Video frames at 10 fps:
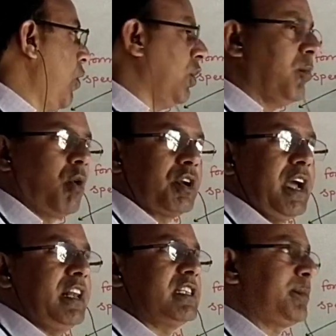
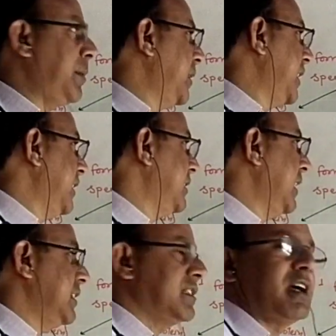non-motile spermatid,
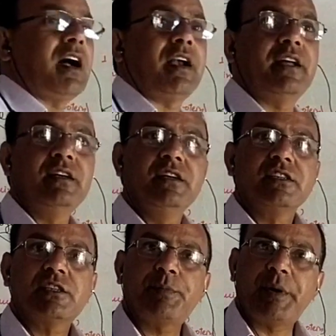that is called
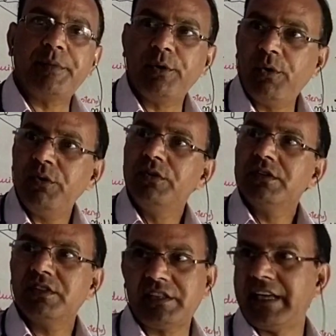
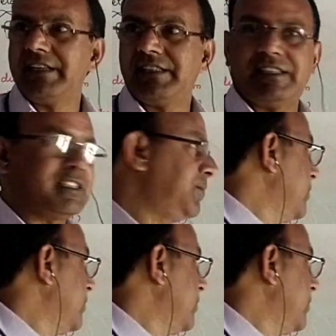spermiogenesis.